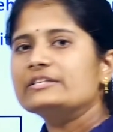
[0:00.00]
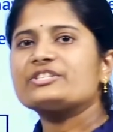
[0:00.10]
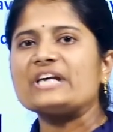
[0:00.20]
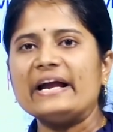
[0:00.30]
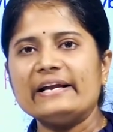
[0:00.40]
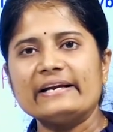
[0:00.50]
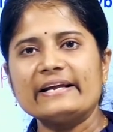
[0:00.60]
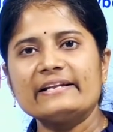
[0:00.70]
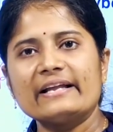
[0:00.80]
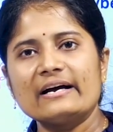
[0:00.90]
child
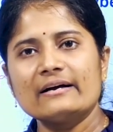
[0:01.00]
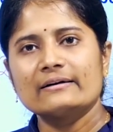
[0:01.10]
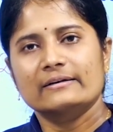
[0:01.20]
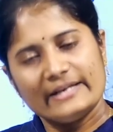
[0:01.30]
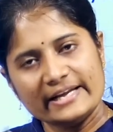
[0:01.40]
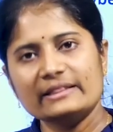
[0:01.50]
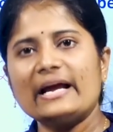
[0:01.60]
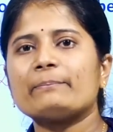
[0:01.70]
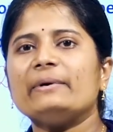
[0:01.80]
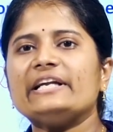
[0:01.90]
in
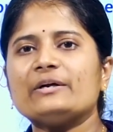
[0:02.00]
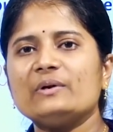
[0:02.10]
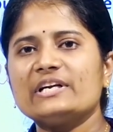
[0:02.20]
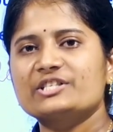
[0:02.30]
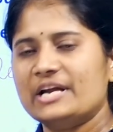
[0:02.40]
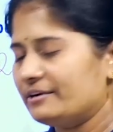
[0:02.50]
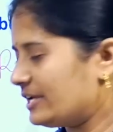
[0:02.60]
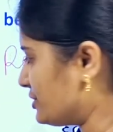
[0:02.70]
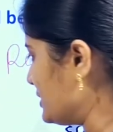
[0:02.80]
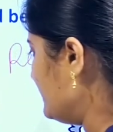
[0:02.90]
that particular
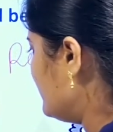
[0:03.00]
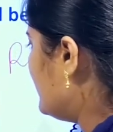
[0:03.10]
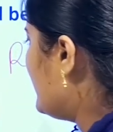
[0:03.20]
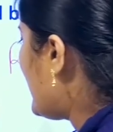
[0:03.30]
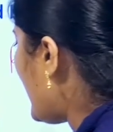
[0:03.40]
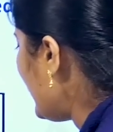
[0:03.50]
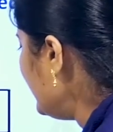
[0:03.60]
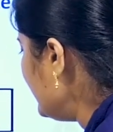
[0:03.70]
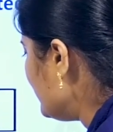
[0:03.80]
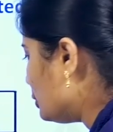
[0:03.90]
generation.
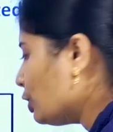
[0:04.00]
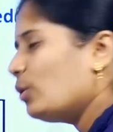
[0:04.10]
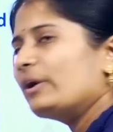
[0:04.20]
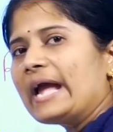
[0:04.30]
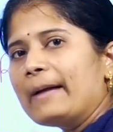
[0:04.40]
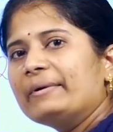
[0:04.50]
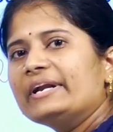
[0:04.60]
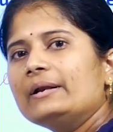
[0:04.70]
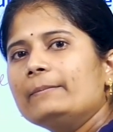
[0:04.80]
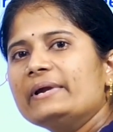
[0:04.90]
And though
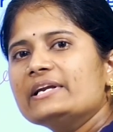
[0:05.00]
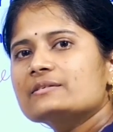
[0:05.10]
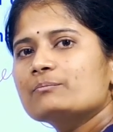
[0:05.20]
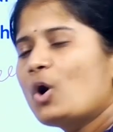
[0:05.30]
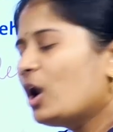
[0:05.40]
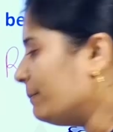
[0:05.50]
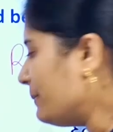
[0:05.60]
capital B, small